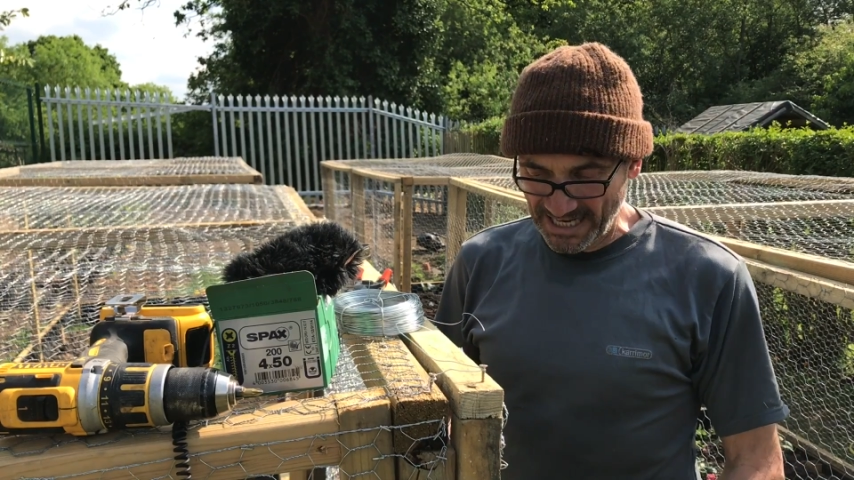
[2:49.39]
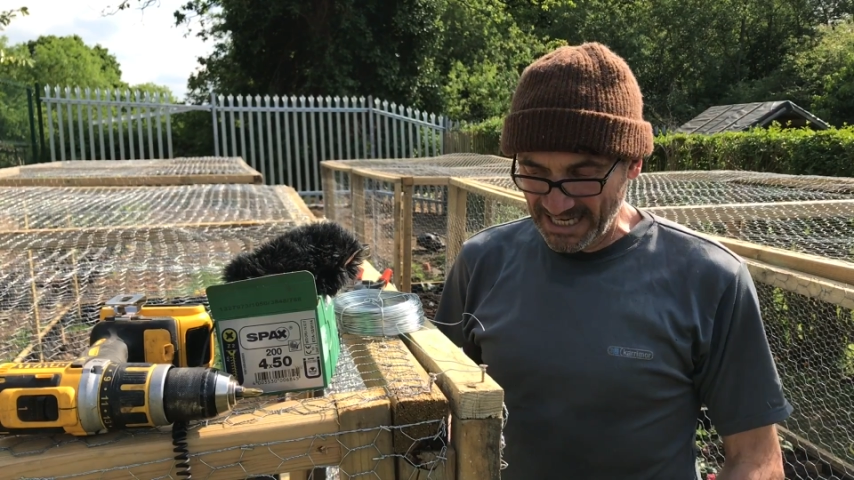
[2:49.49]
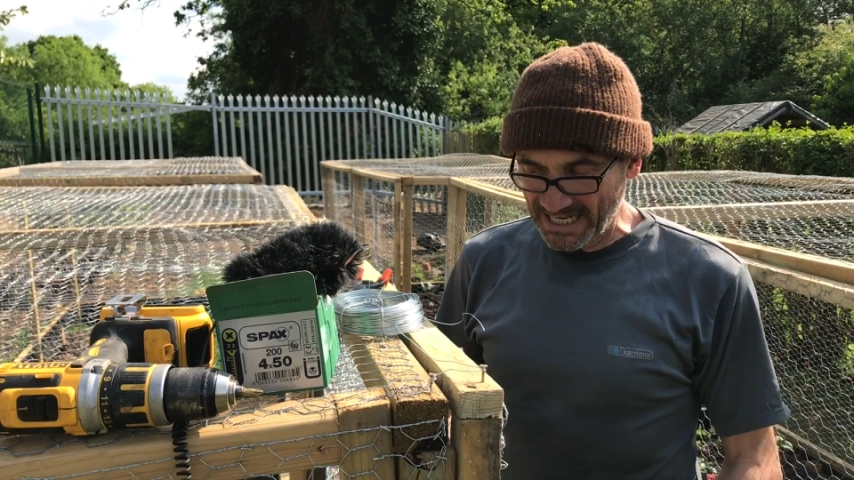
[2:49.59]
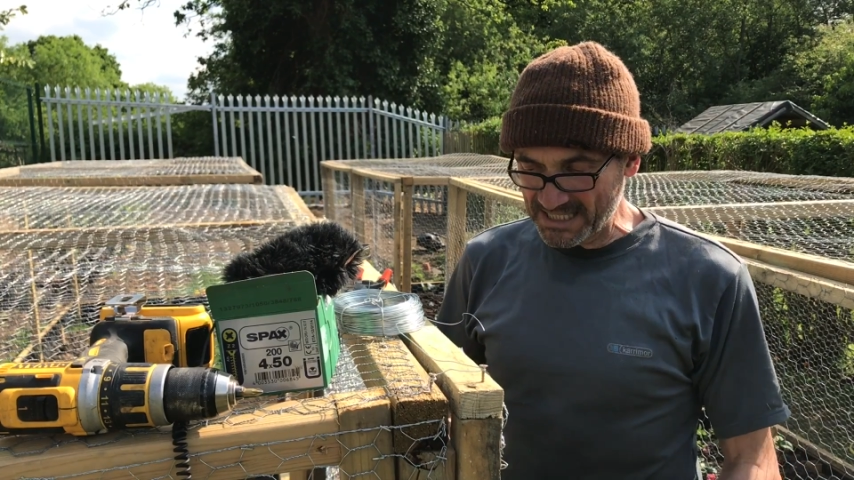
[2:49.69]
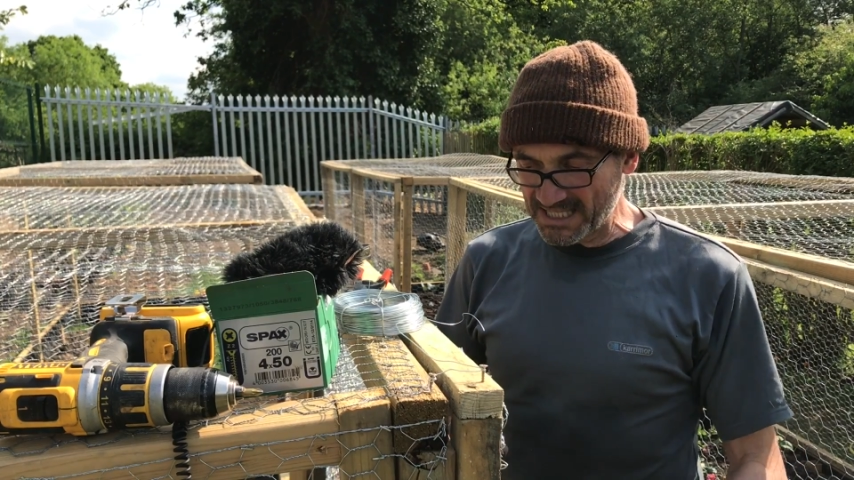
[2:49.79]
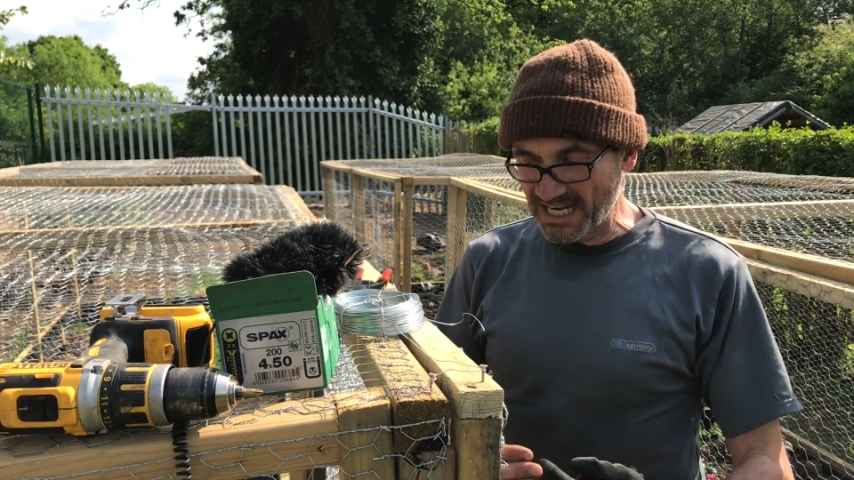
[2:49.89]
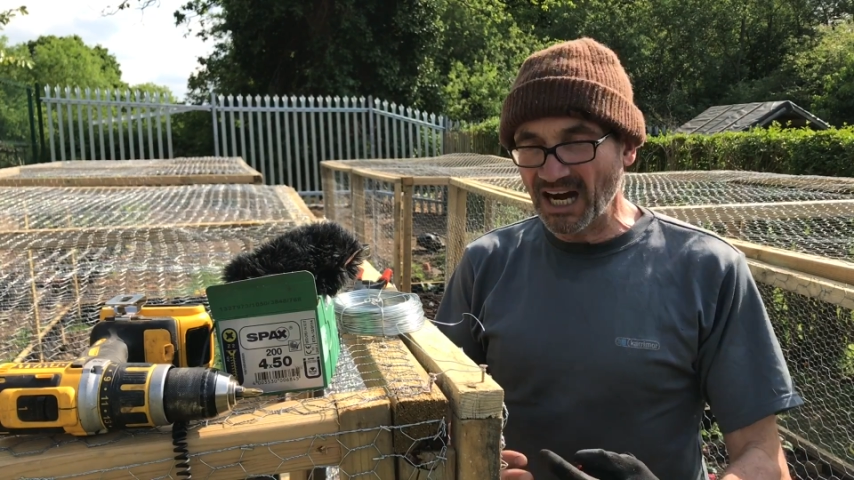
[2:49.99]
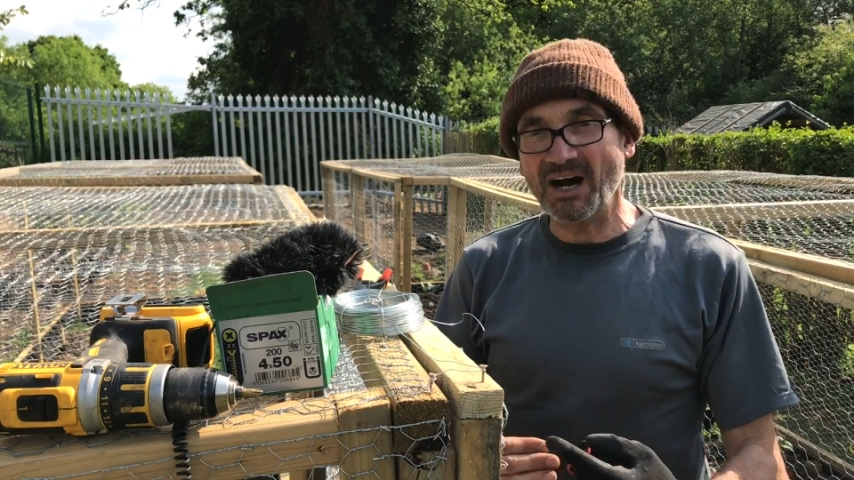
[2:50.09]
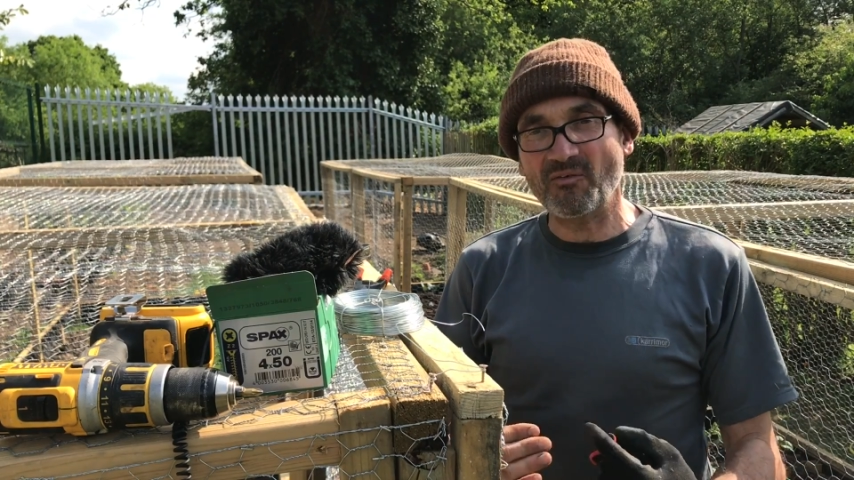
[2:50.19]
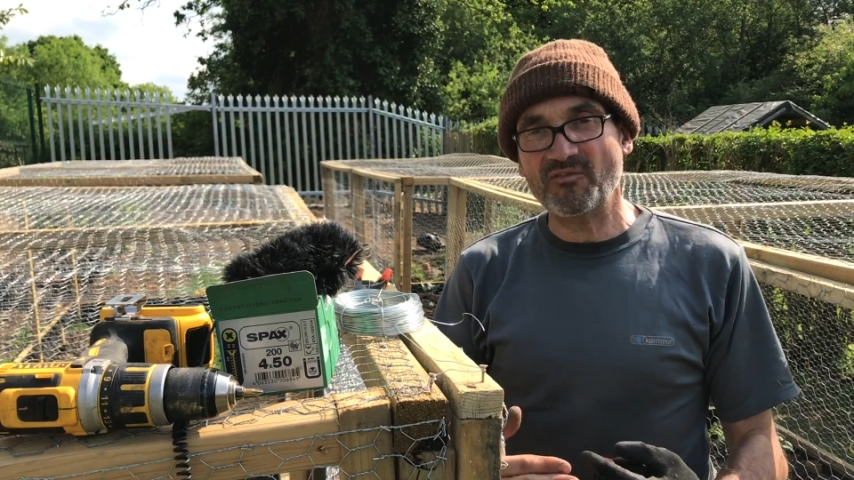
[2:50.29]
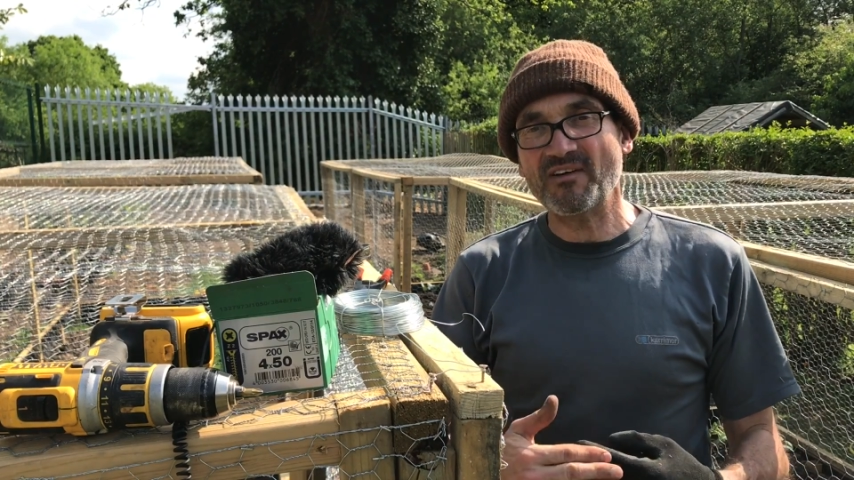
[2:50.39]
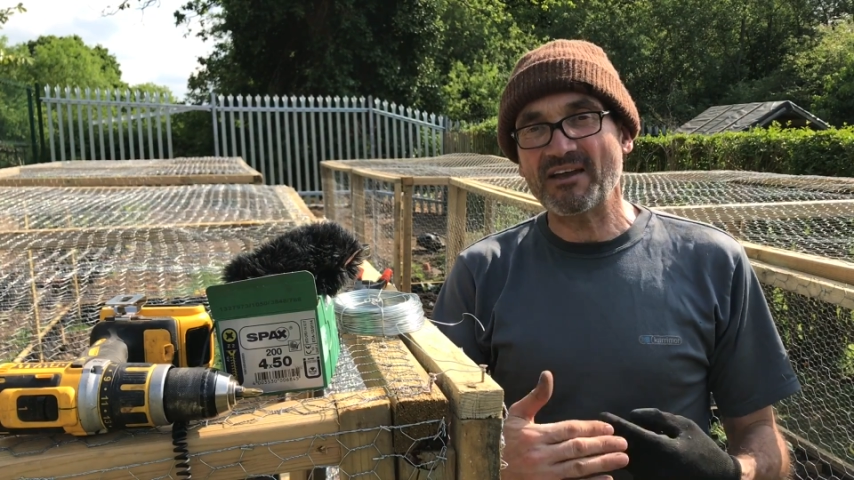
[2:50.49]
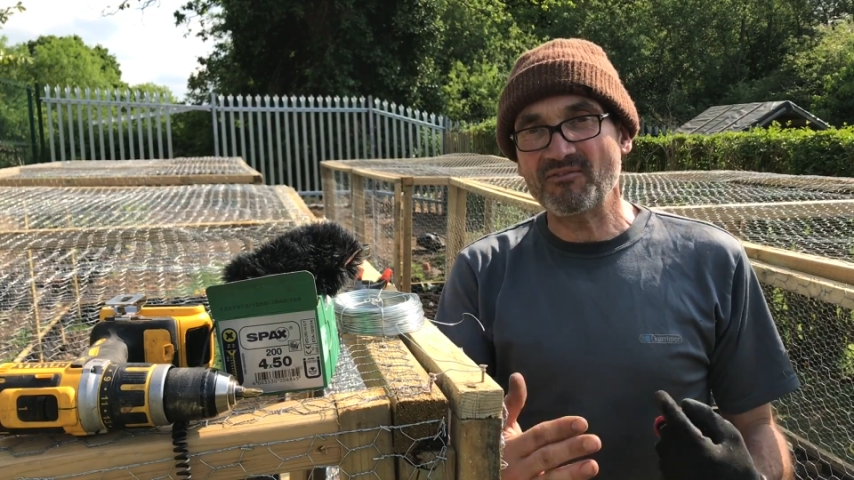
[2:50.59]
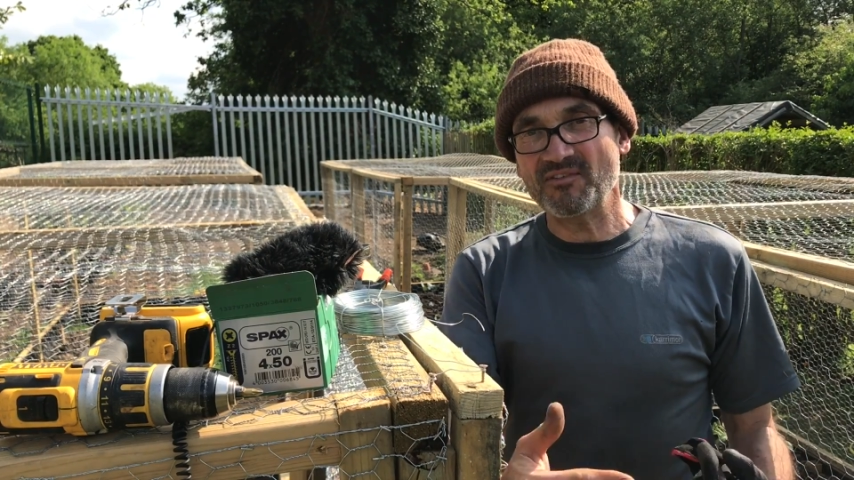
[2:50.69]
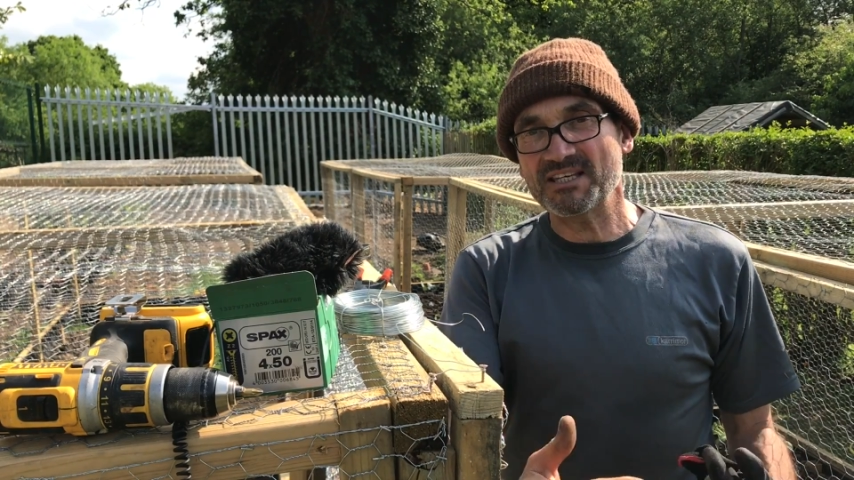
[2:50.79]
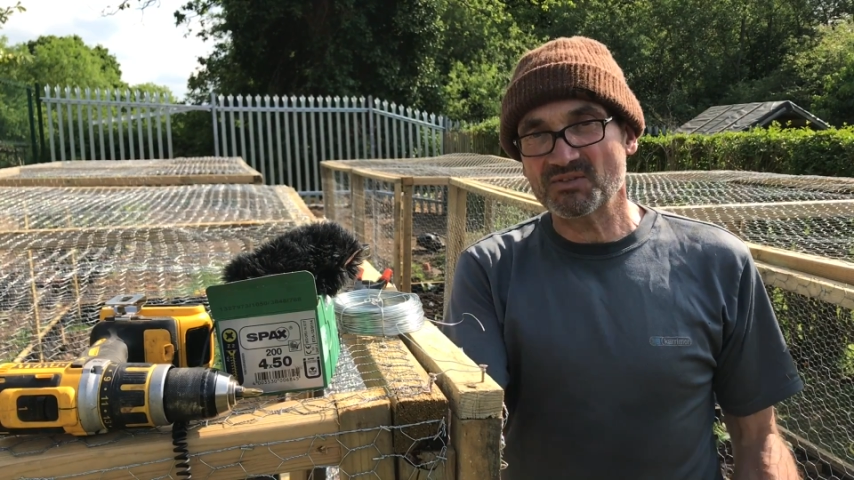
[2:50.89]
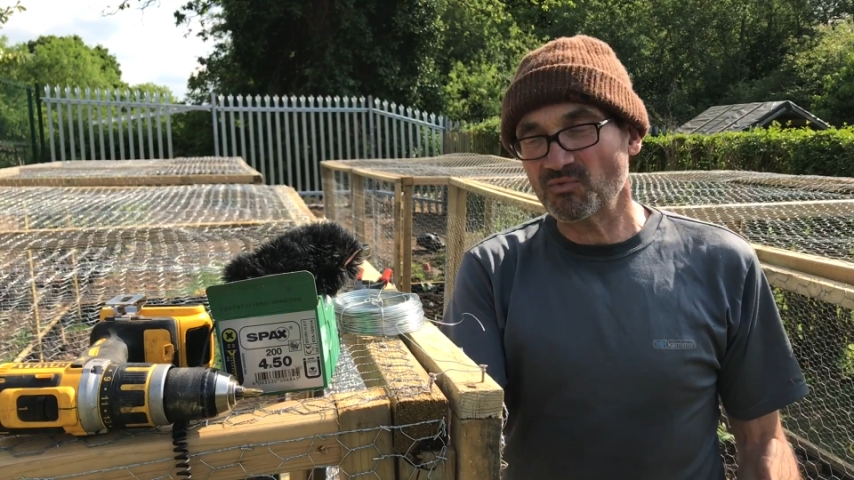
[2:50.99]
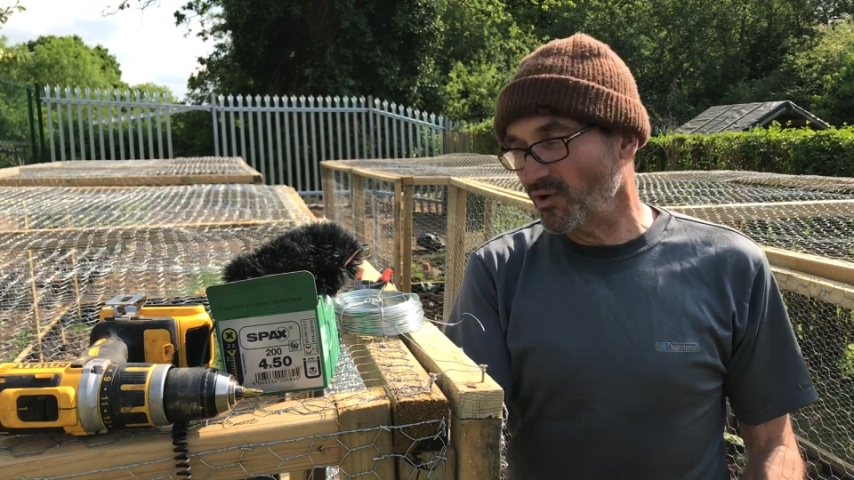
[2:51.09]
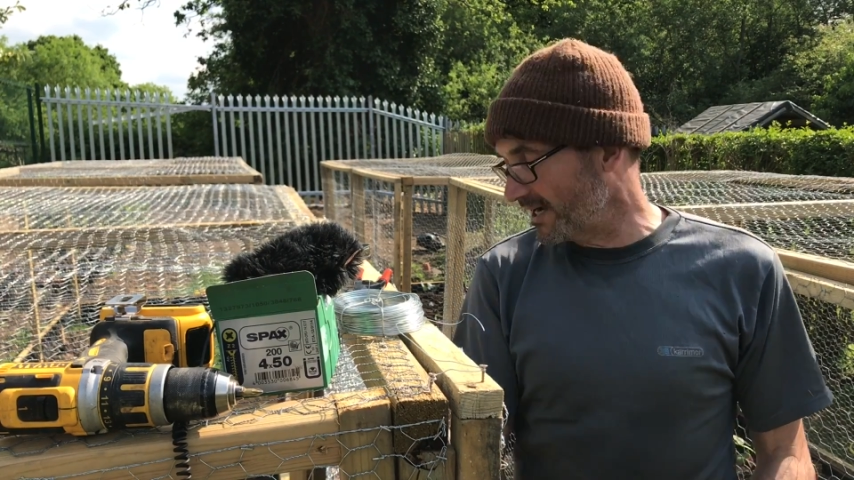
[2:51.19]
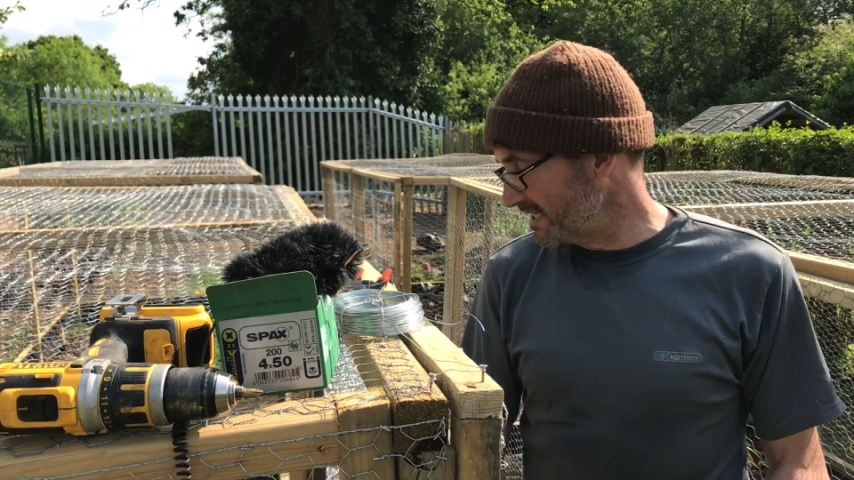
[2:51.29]
and they are 5 feet
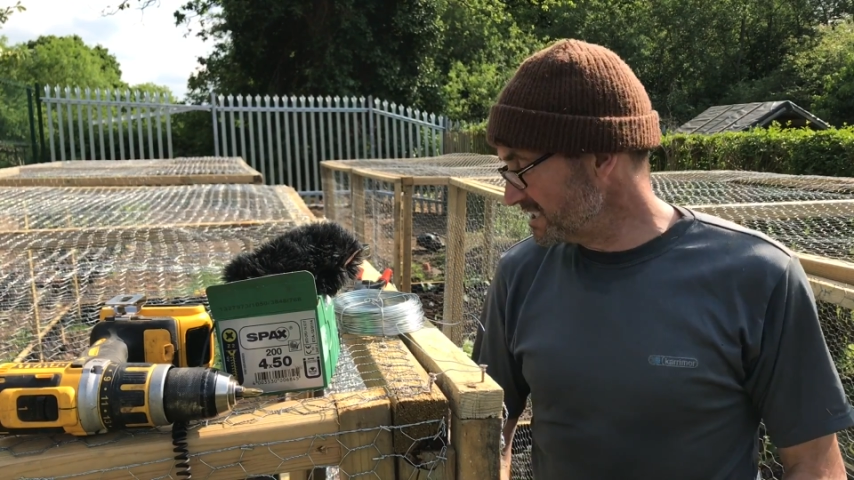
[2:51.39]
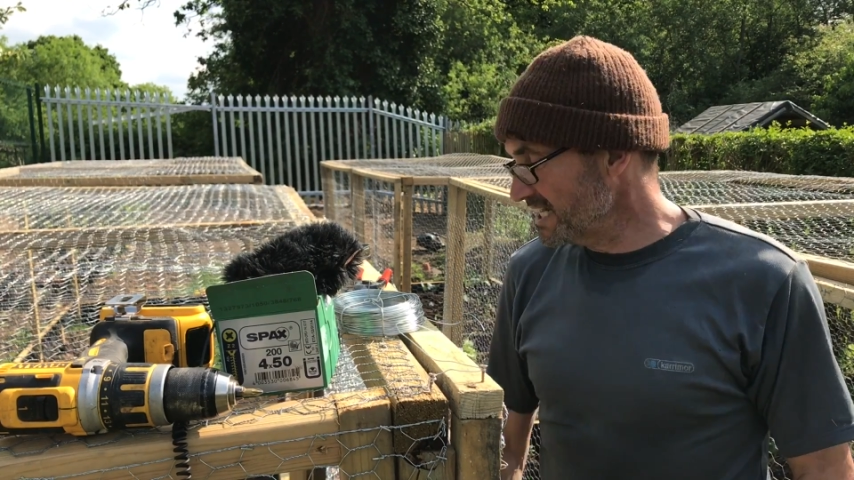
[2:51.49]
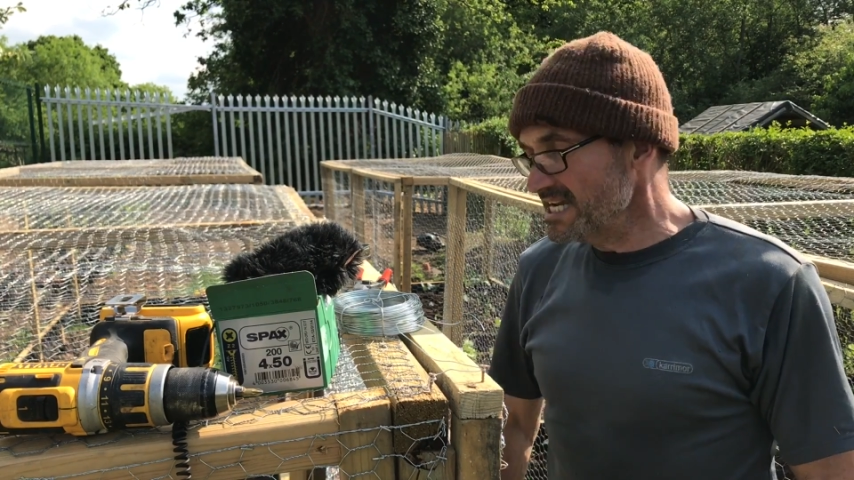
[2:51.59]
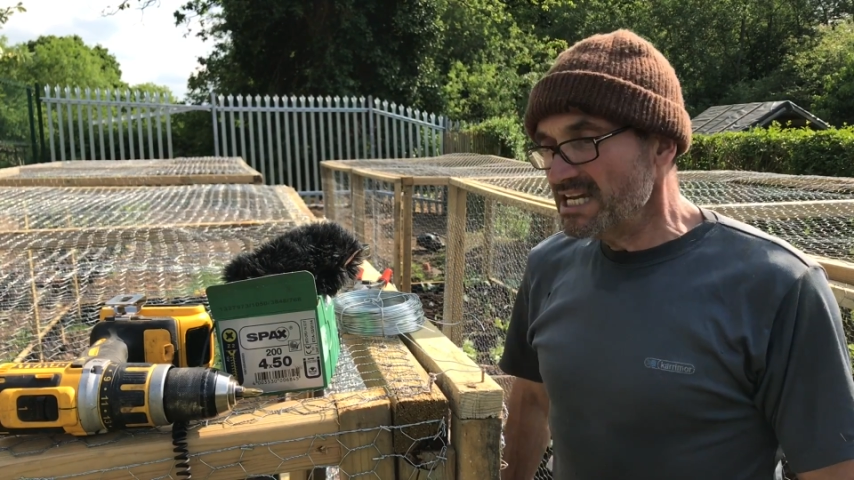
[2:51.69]
wide.